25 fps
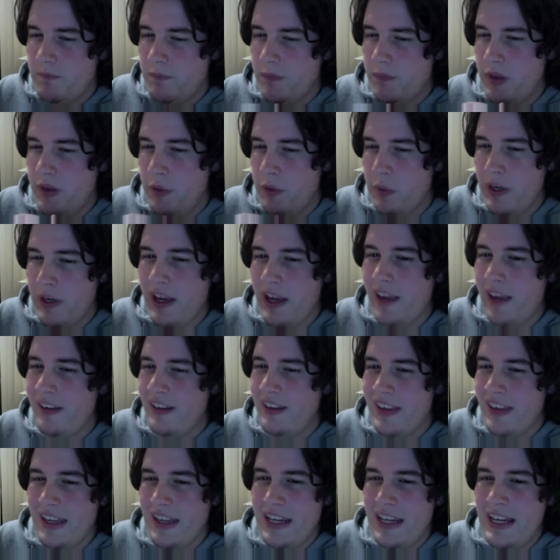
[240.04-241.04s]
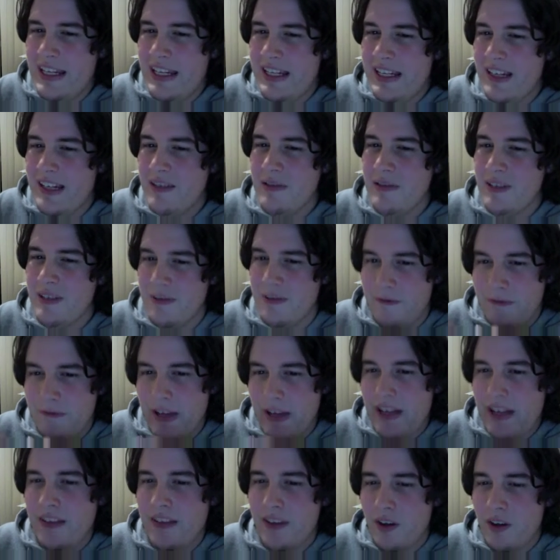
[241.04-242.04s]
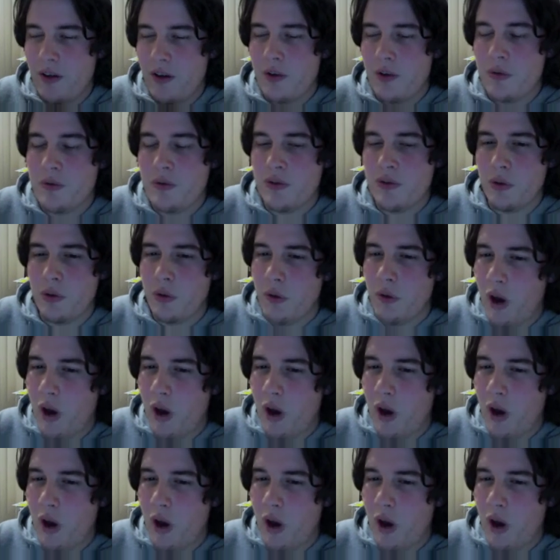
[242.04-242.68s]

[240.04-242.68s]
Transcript: the reality that he didn't defeat those or